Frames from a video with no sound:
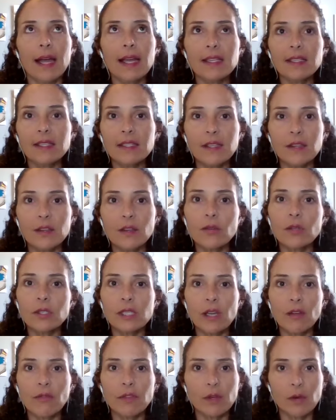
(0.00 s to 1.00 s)
ask
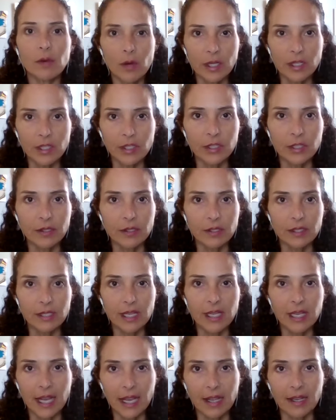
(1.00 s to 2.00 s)
yourself the
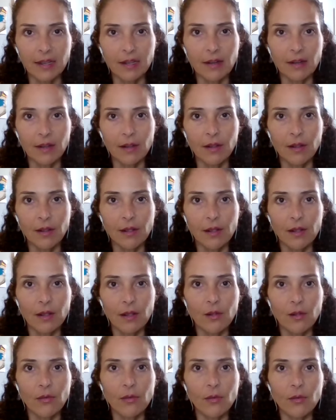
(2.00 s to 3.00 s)
questions again.
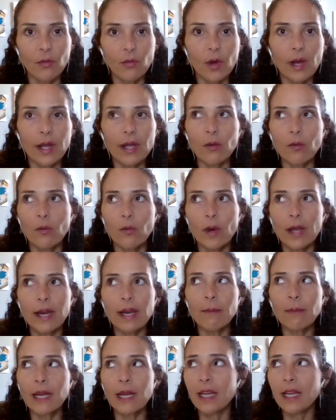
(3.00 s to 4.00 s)
What
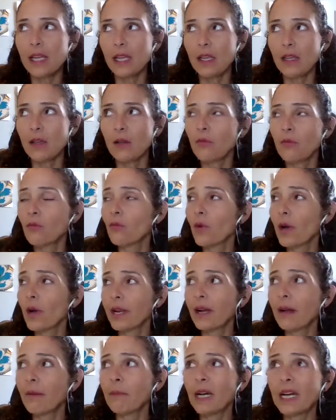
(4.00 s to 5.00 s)
am
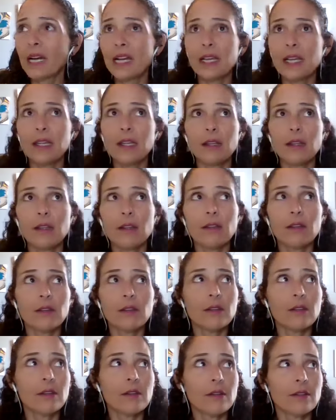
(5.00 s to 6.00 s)
I
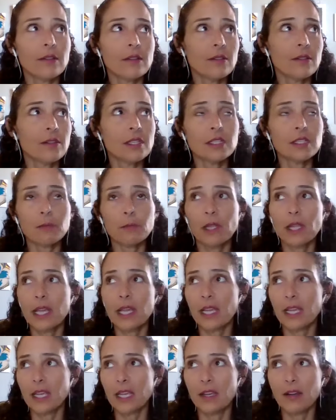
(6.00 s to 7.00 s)

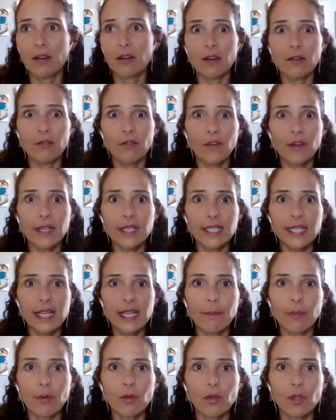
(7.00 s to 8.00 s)
displaying here? For
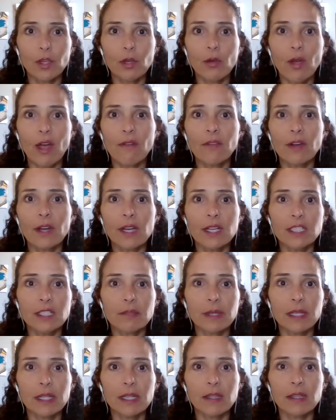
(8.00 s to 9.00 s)
example, you have a
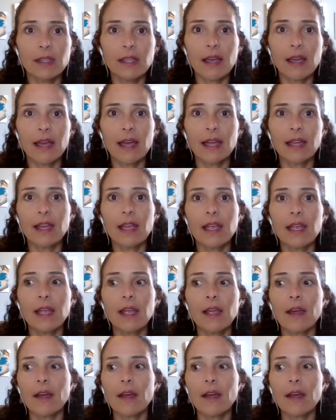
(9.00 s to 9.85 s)
husband that